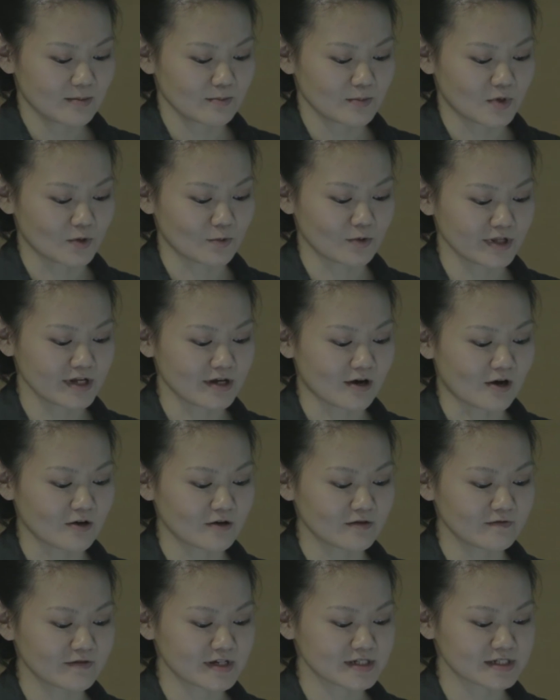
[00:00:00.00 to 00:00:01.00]
really
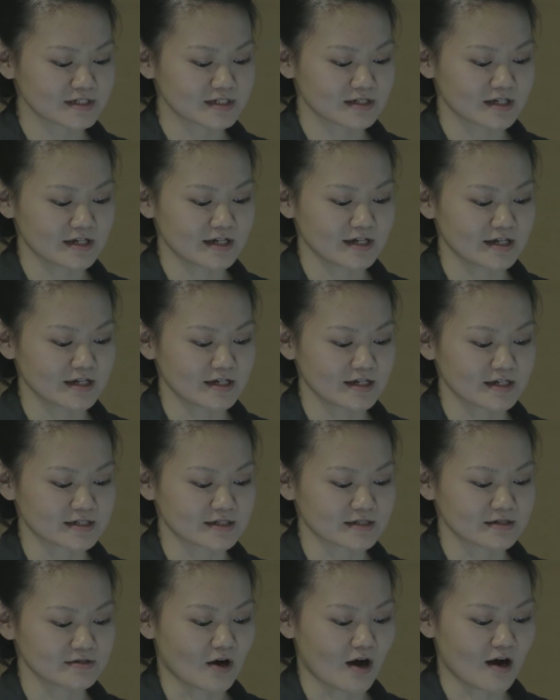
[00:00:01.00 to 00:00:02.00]
all of this
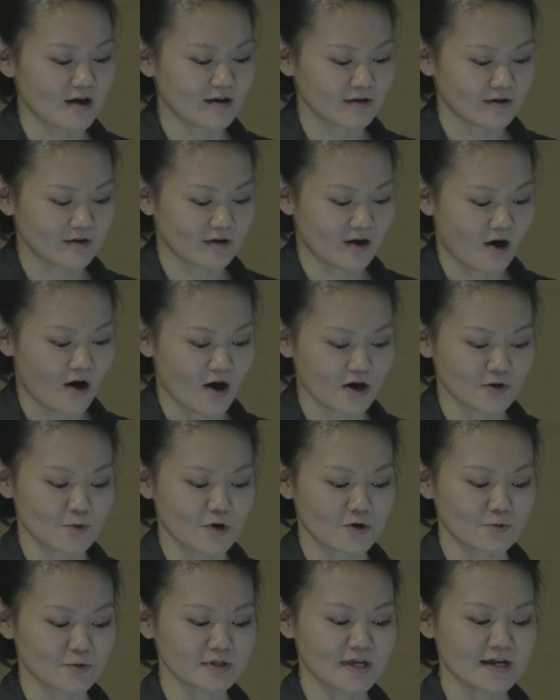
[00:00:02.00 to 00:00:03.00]
is not
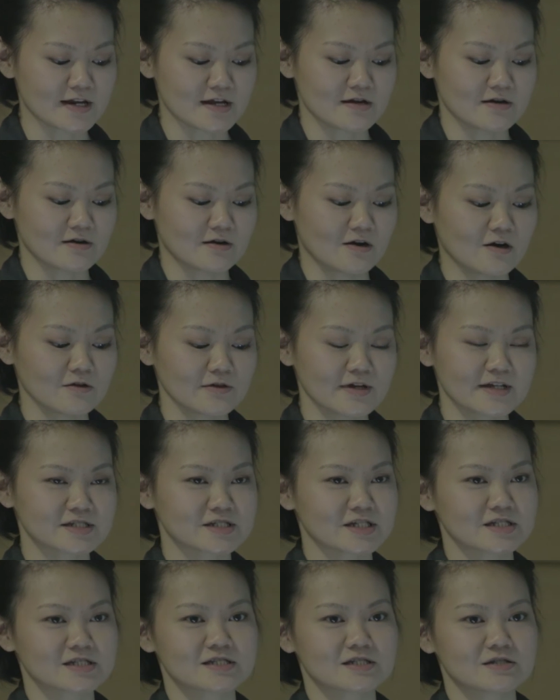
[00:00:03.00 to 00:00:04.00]
hardware related at all.
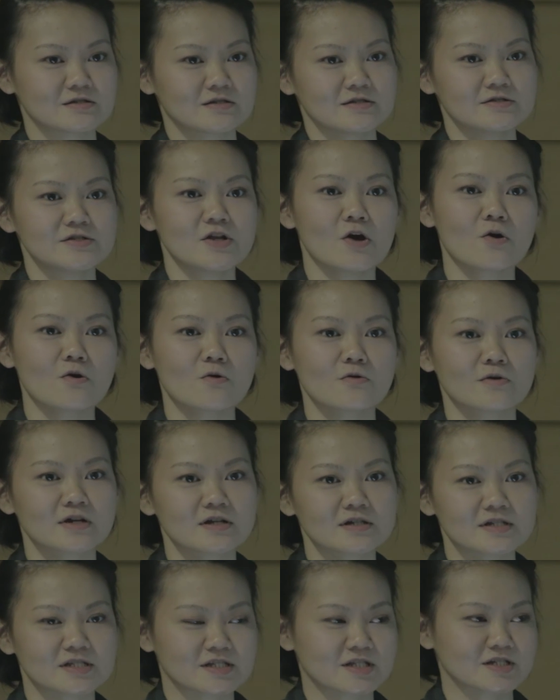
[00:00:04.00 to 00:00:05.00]
It's just node,
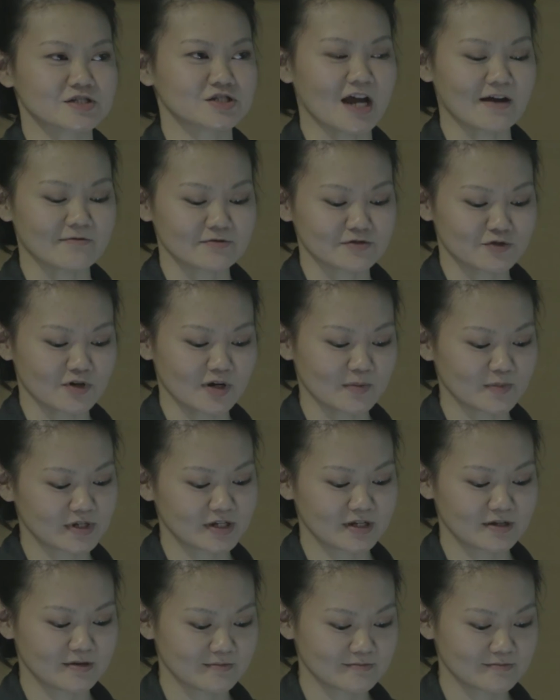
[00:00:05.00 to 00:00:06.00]
it's just JavaScript.